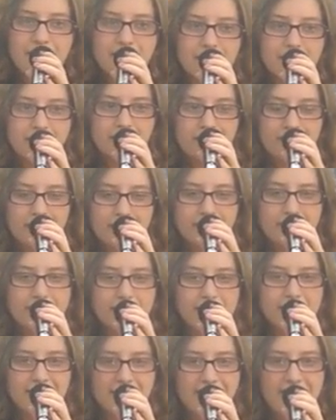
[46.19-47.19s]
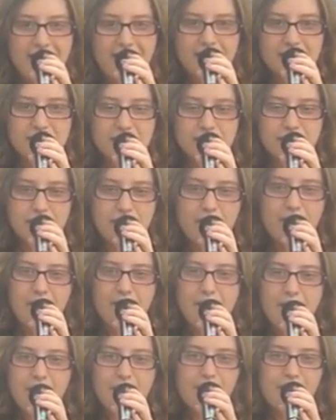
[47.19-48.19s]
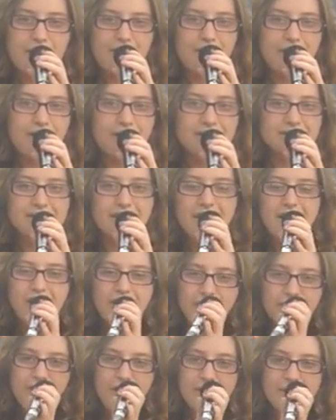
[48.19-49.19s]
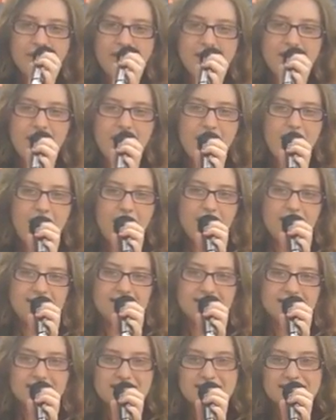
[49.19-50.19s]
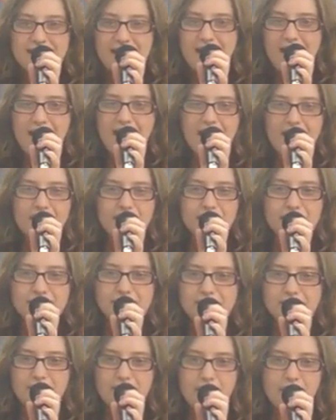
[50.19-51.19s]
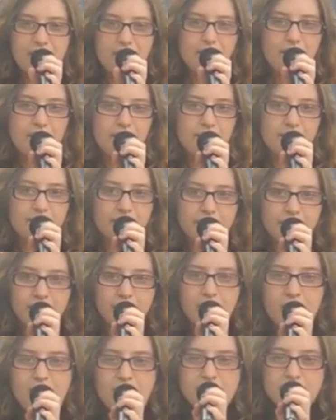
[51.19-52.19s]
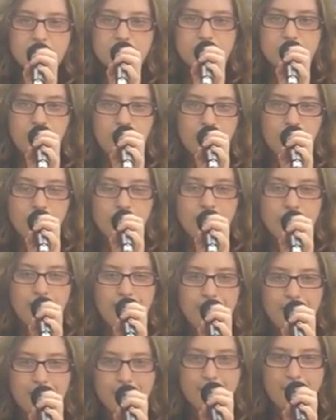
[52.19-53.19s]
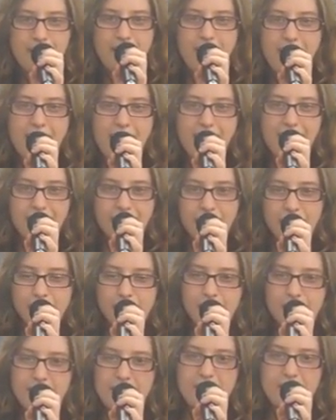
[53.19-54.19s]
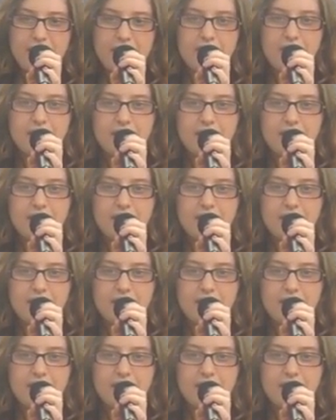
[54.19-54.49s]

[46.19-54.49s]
You're gonna catch a cold from the ice inside your soul. So don't come back for me.